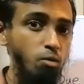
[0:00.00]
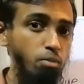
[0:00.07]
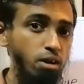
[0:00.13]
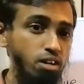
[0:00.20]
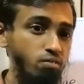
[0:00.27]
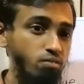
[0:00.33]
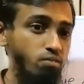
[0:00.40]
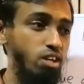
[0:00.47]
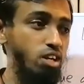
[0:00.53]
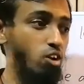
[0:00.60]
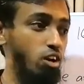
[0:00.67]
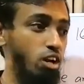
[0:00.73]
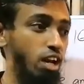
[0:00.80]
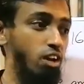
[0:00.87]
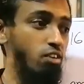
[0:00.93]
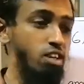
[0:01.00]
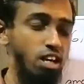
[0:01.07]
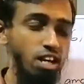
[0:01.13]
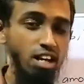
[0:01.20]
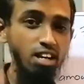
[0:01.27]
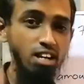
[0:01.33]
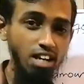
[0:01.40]
but we don't have the
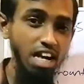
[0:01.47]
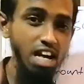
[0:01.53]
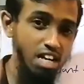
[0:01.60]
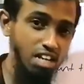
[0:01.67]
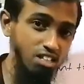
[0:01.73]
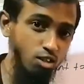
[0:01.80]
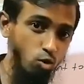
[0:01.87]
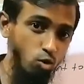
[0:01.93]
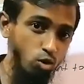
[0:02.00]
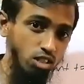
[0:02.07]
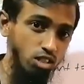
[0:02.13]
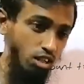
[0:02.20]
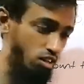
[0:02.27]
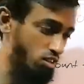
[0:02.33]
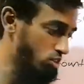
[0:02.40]
rate. Rate is the question.